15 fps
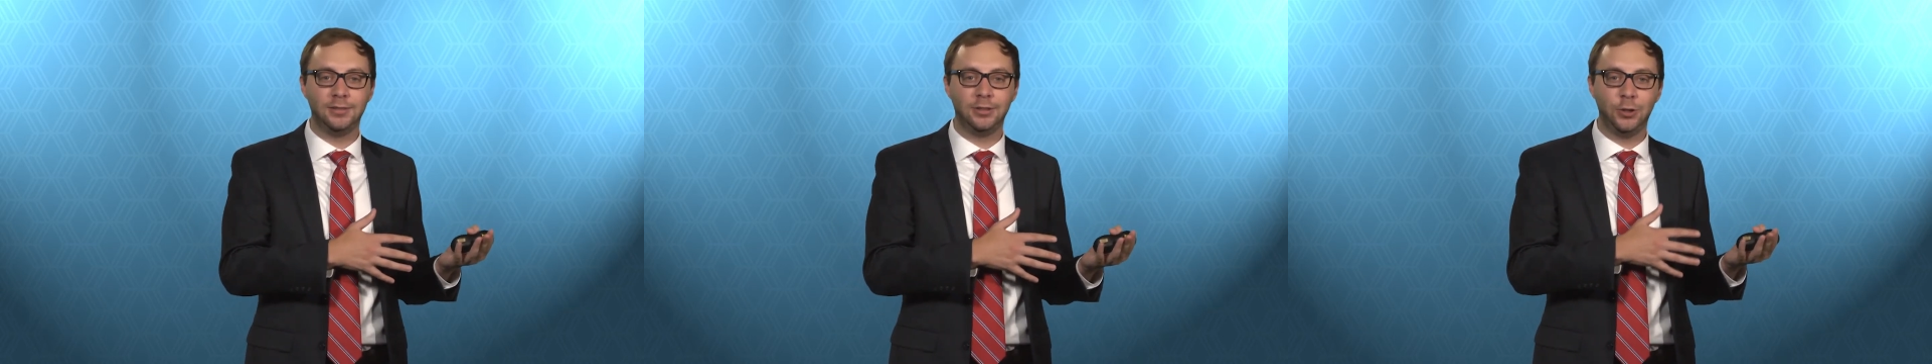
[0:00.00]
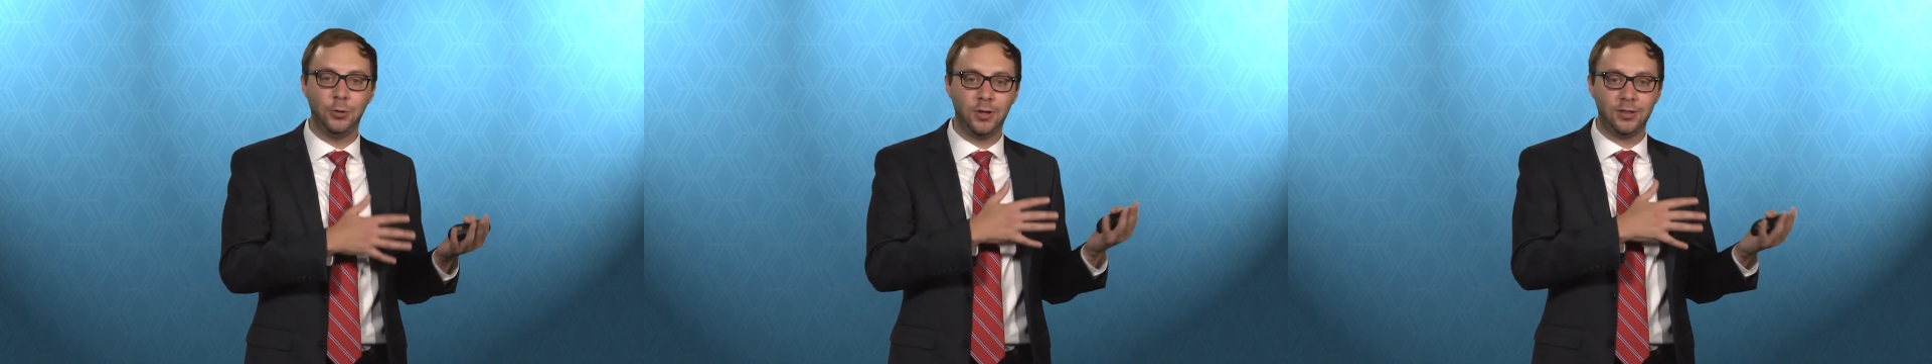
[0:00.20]

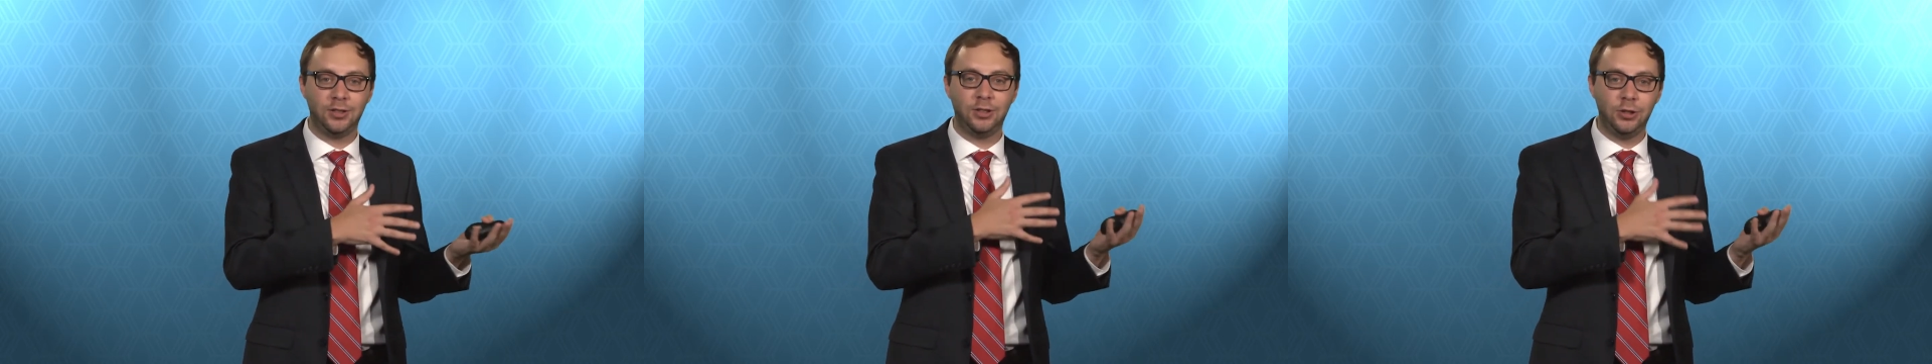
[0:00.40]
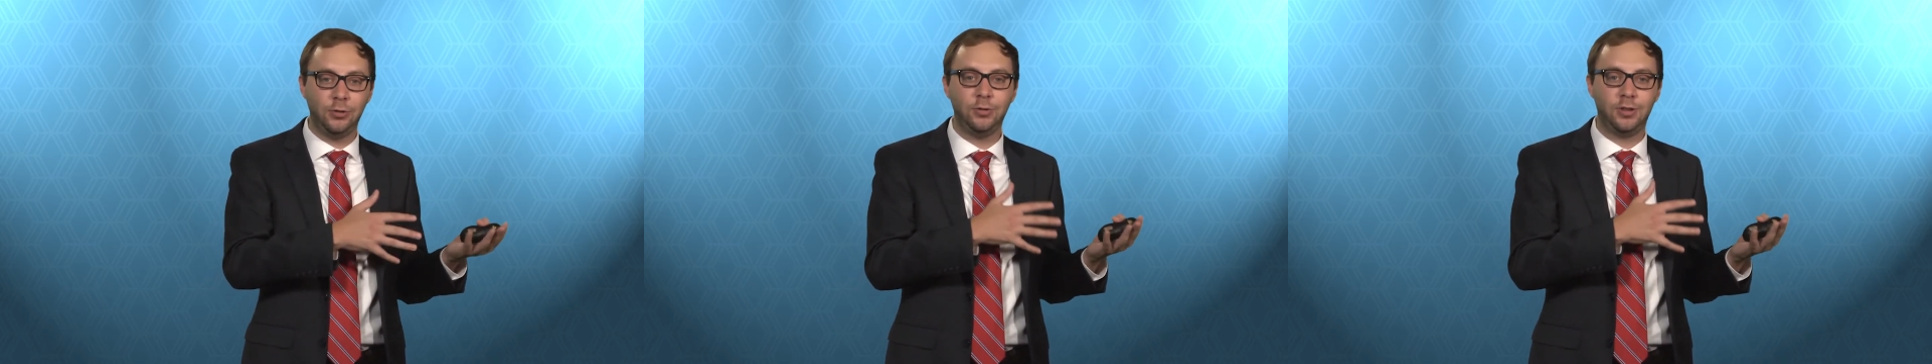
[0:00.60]
Who gets to
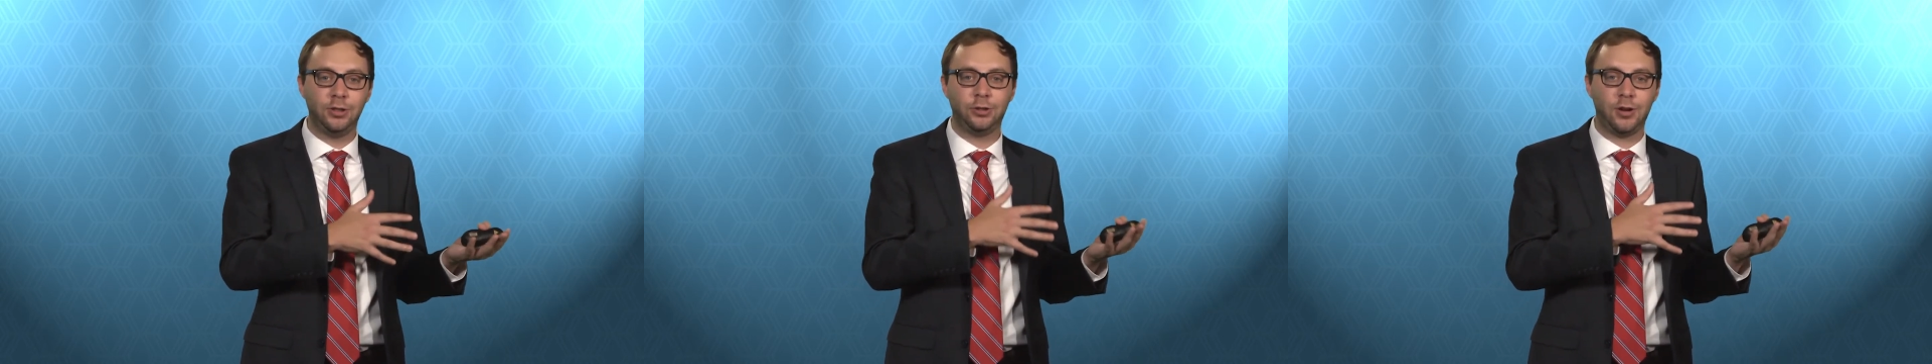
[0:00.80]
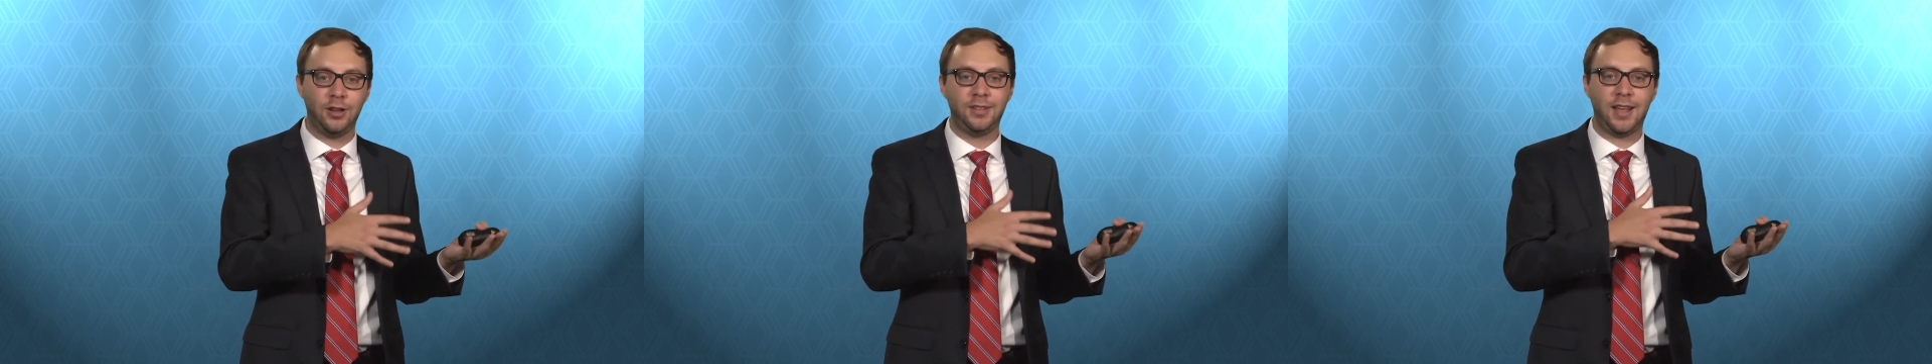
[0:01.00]
use the
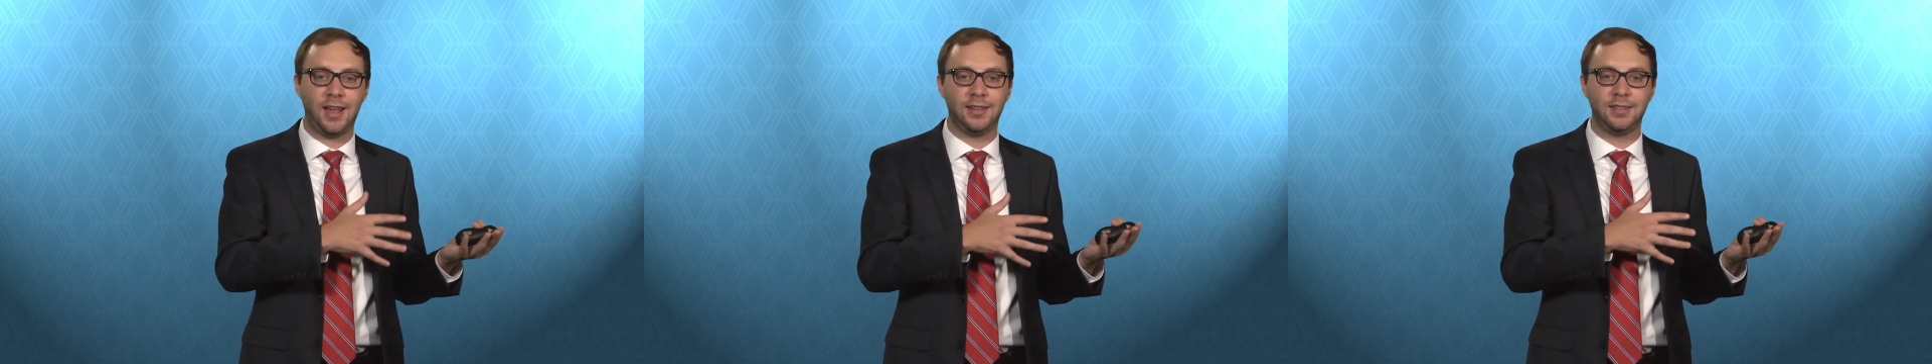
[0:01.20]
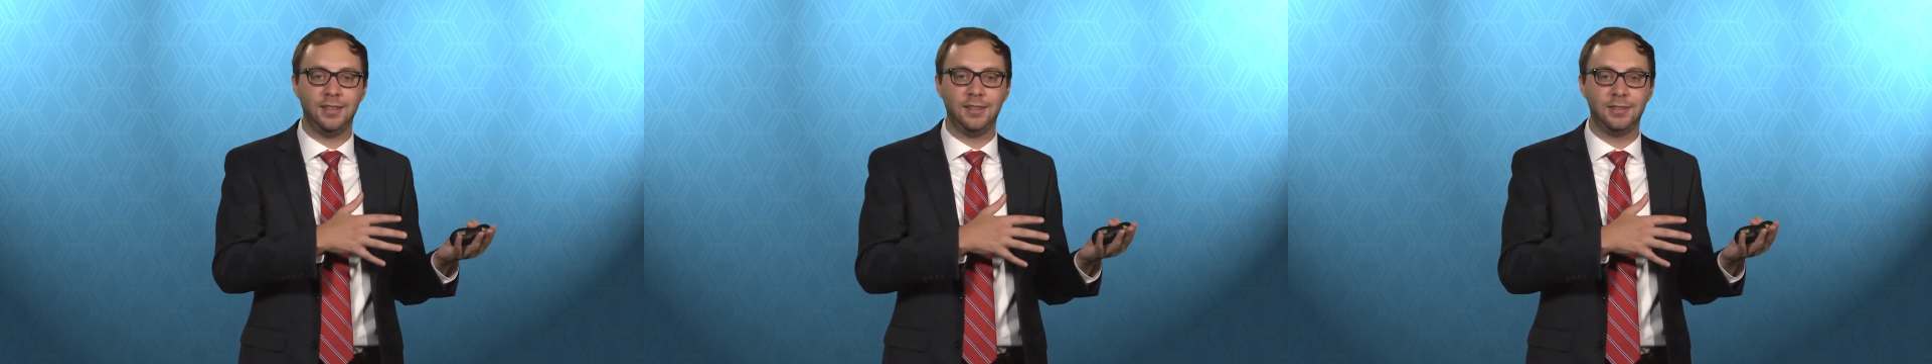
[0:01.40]
trust
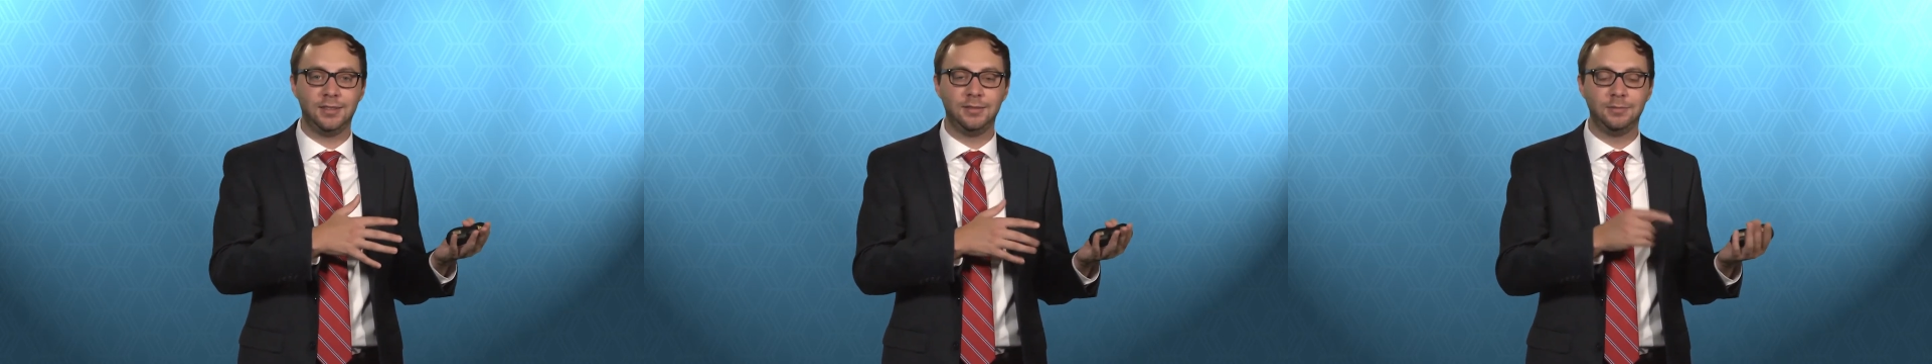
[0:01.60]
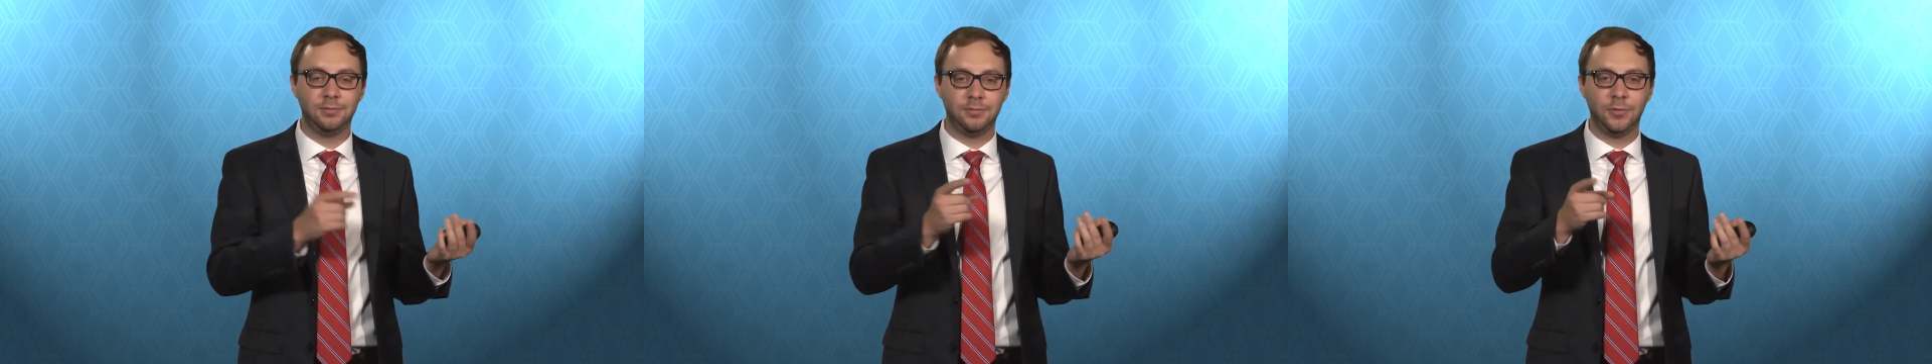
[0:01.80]
assets?
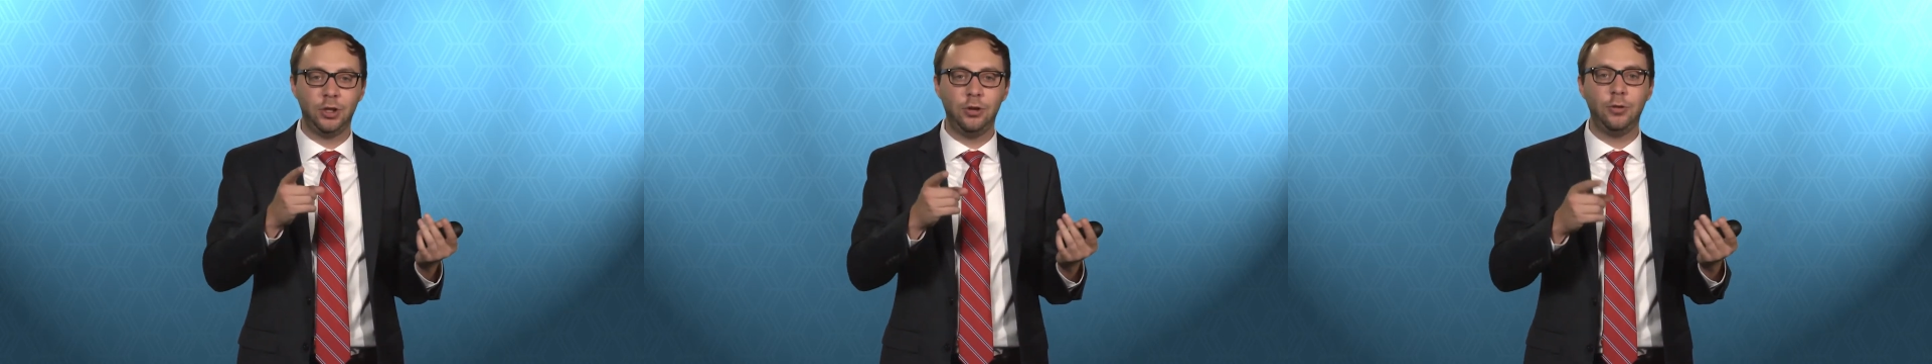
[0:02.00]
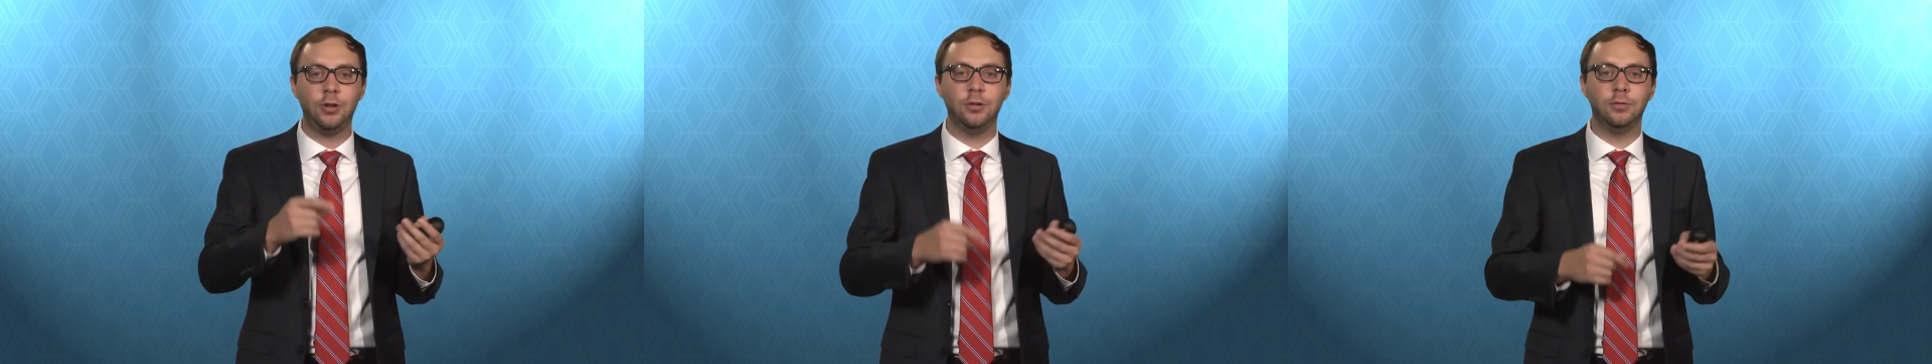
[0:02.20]

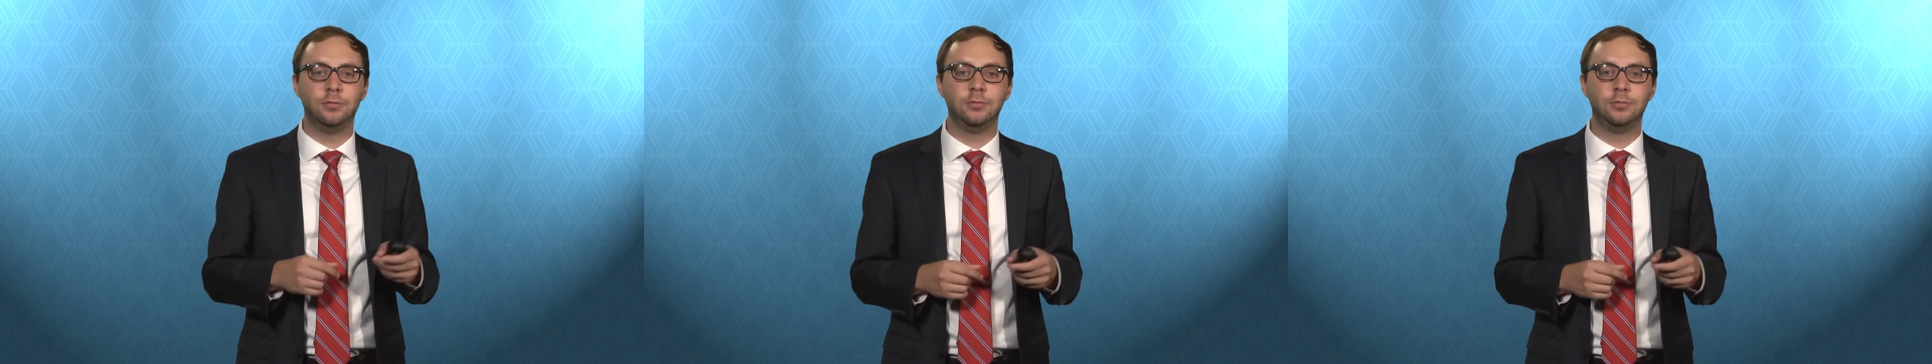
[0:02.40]
You do.